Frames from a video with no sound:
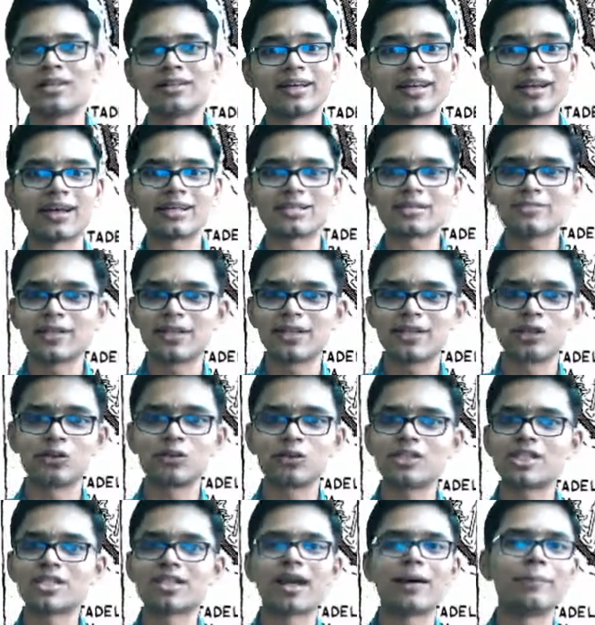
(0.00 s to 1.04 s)
there has been a
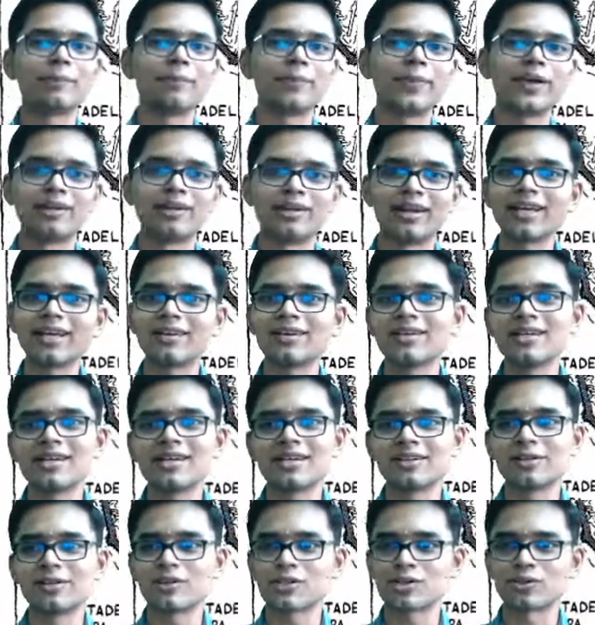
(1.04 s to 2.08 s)
huge campaign like
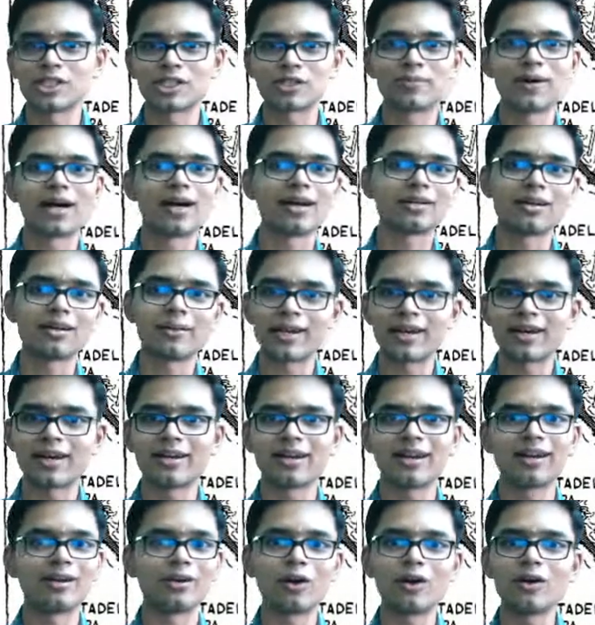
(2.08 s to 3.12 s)
Swachh Bharat Abhiyan
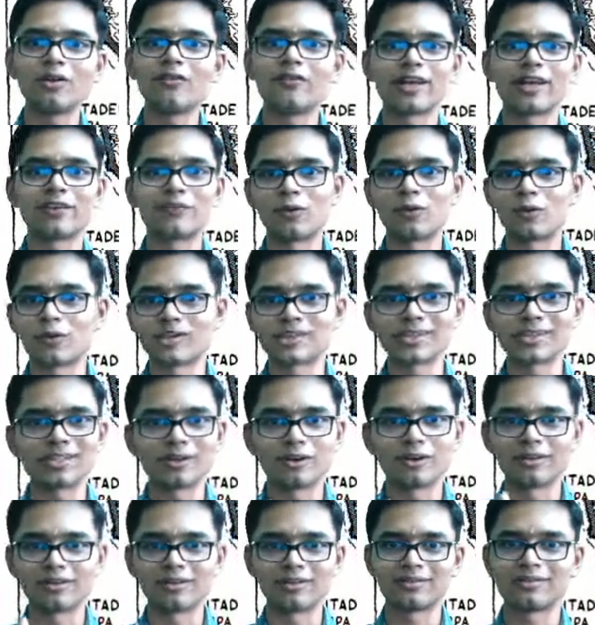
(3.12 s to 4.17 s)
and all, were focusing
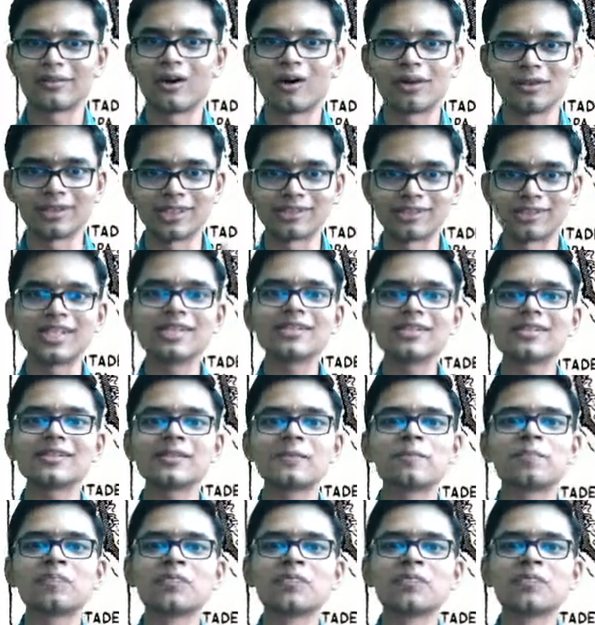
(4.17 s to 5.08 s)
on all these things.